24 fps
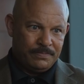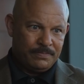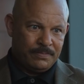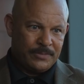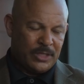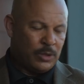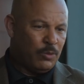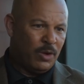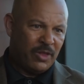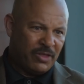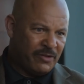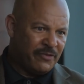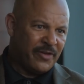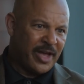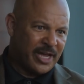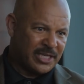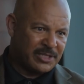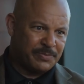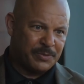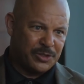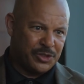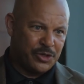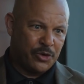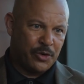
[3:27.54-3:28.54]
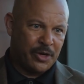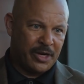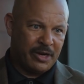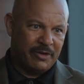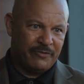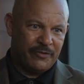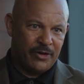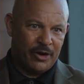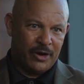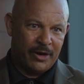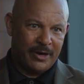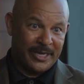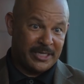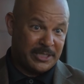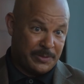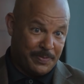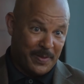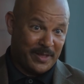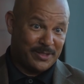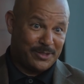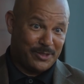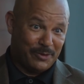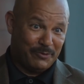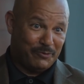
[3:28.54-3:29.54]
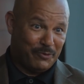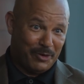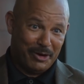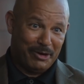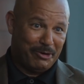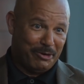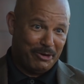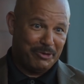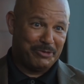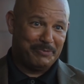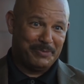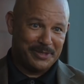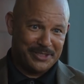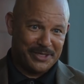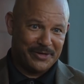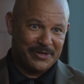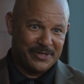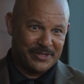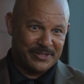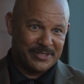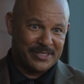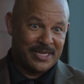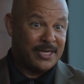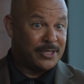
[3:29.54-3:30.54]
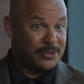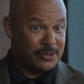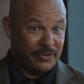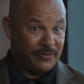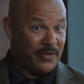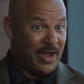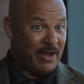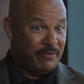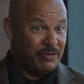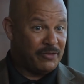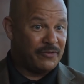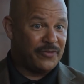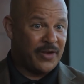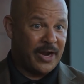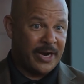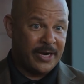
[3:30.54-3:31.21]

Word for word: Well, the vast majority of our expensive rare earth materials survived the fire.